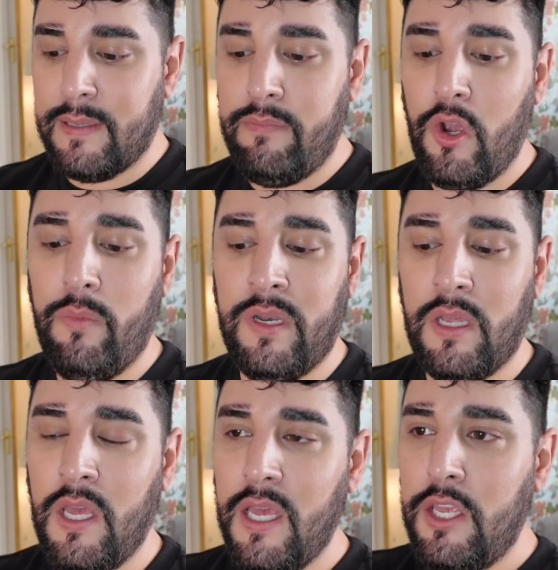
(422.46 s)
a moment
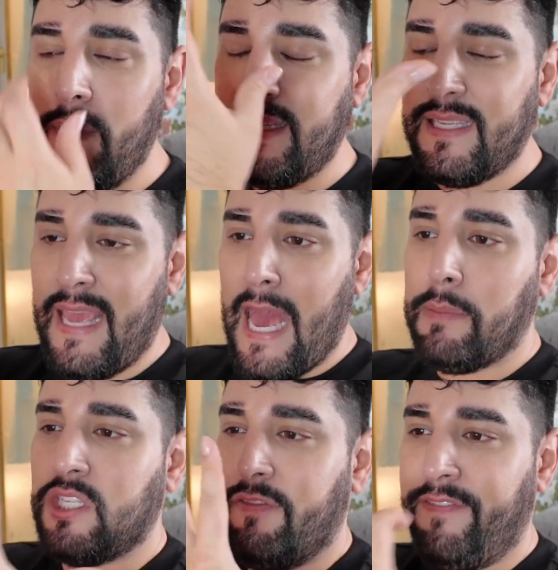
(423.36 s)
you're meant to
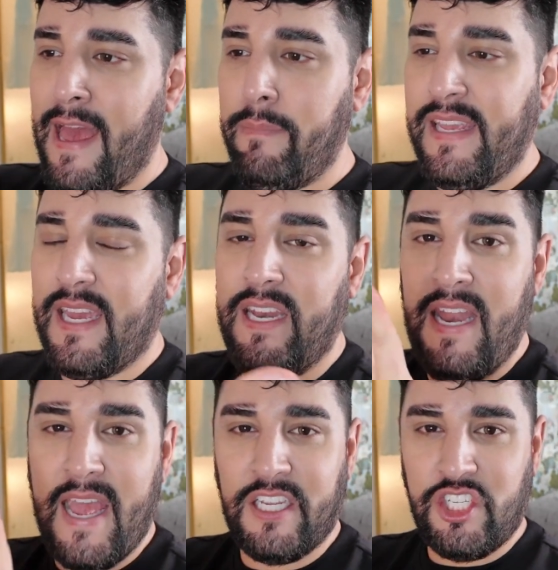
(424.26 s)
capture family
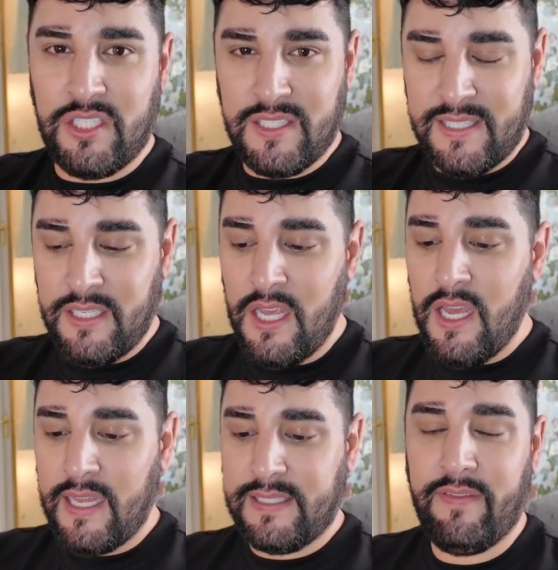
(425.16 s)
connections and
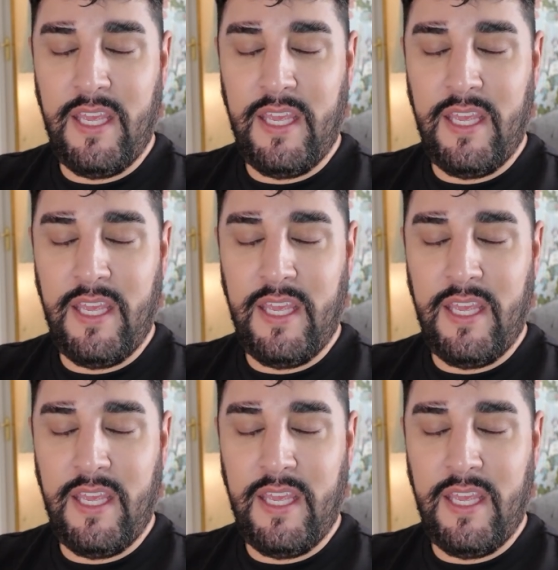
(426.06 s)
stuff.